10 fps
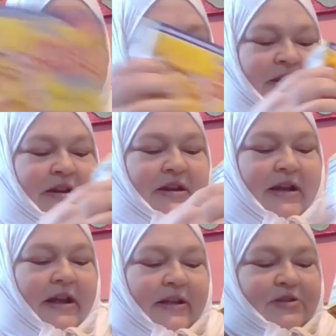Uh,
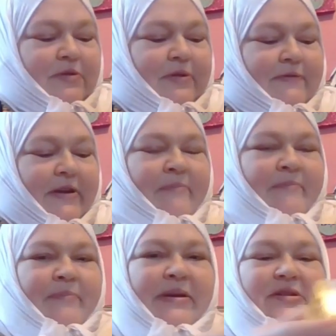I got two of
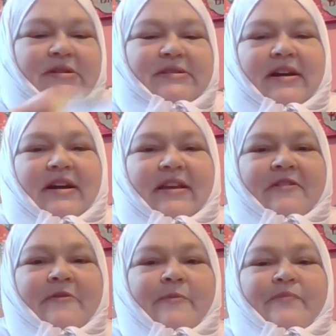them because
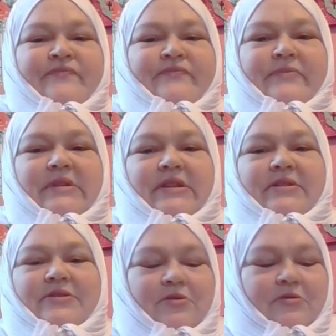I
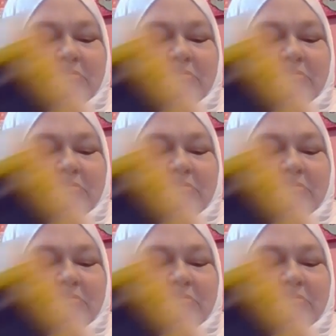need two.